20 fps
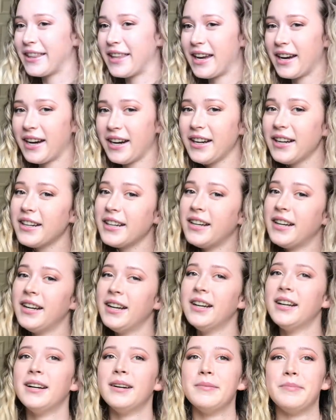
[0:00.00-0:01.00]
there.
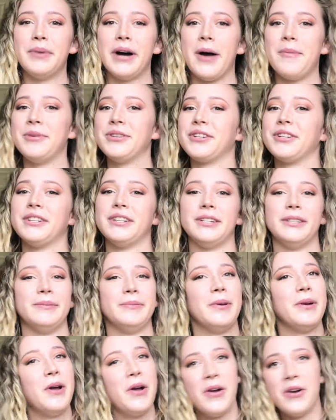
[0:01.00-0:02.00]
But I'm just going to
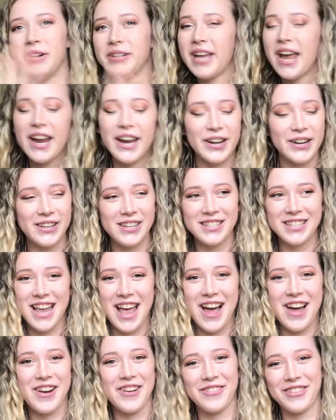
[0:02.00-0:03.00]
take it all
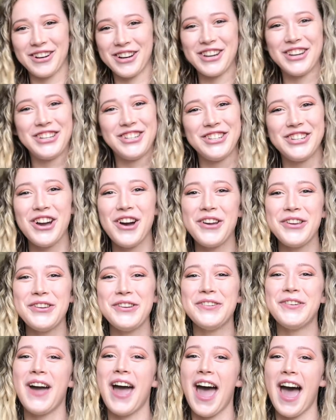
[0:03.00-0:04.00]
down. I'm going to show
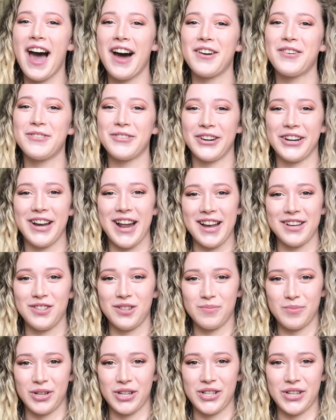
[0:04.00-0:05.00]
you how to organize
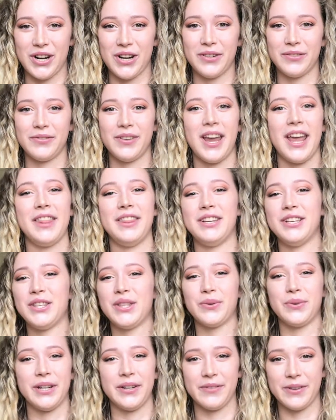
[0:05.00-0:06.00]
your bookshelf in these
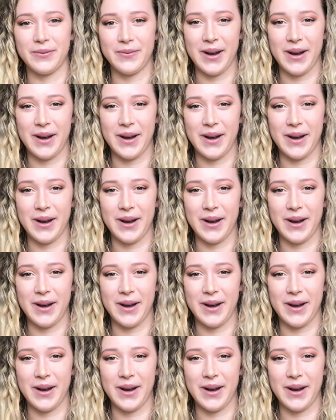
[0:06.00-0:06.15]
3 different